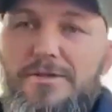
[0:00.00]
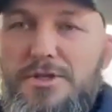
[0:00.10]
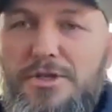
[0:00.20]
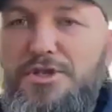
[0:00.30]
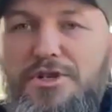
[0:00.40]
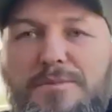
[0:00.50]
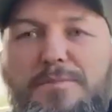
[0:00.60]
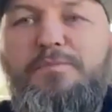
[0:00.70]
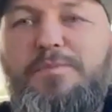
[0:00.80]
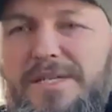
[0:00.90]
on
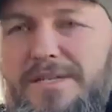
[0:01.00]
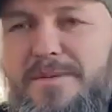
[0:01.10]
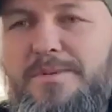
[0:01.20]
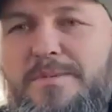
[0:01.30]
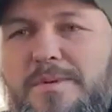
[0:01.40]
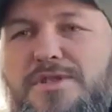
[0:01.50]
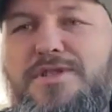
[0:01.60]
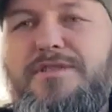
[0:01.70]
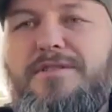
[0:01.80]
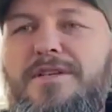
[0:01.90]
YouTube, Beatdown
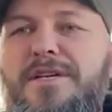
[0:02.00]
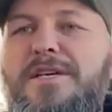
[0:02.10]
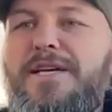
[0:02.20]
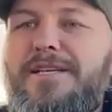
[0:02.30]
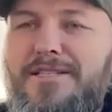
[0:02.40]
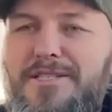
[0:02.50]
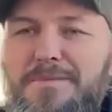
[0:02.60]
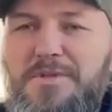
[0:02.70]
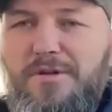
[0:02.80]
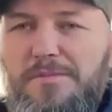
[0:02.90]
Promotions. Hit the
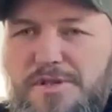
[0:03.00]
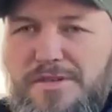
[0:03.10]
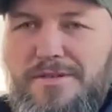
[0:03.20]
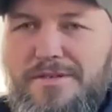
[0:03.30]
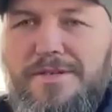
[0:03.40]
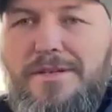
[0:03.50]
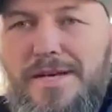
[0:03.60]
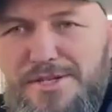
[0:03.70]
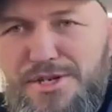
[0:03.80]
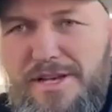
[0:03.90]
subscription,
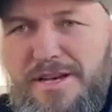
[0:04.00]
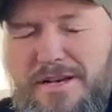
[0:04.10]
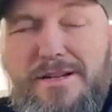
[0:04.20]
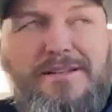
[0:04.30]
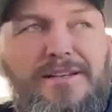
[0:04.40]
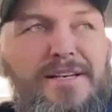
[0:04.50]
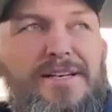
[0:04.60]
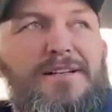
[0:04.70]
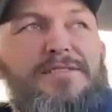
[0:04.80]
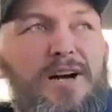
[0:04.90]
catch your card.
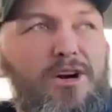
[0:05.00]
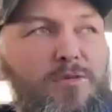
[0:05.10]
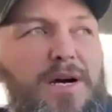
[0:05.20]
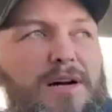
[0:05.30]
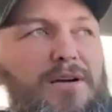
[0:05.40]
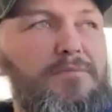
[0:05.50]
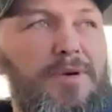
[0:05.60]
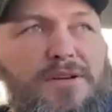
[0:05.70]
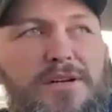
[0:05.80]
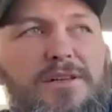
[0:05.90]
Daryl Pale,
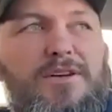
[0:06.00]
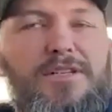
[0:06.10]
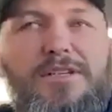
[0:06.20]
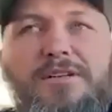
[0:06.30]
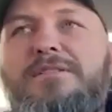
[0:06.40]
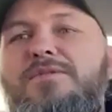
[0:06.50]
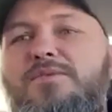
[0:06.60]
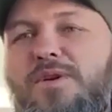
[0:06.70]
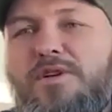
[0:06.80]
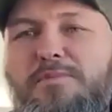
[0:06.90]
Mario Loga
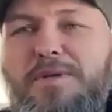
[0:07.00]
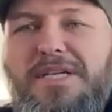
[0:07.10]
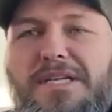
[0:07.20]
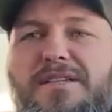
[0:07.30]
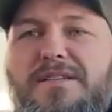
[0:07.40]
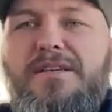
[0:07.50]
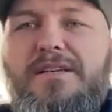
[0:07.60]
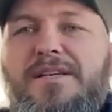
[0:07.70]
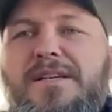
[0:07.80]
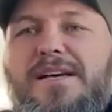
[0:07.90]
will be
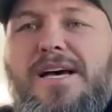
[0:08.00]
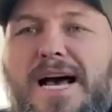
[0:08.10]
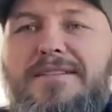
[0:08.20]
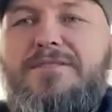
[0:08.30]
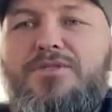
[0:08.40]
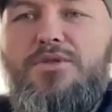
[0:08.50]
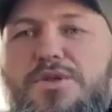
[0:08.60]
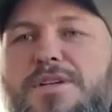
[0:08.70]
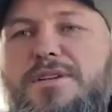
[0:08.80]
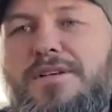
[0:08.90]
as
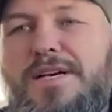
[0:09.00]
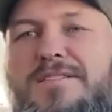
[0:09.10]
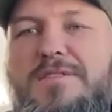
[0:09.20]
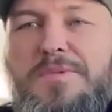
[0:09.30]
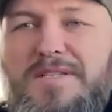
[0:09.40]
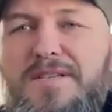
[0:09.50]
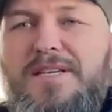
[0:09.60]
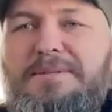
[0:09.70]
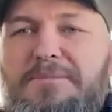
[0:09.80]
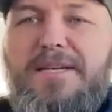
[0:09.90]
good as domestic
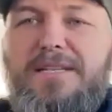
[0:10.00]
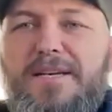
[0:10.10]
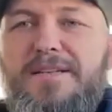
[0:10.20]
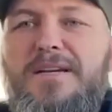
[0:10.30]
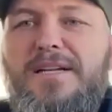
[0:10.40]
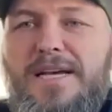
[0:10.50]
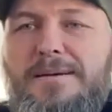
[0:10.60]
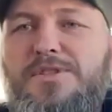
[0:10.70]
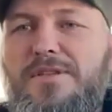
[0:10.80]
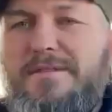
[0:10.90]
MMA gets at the amateur
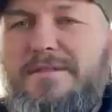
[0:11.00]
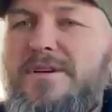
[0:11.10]
level. I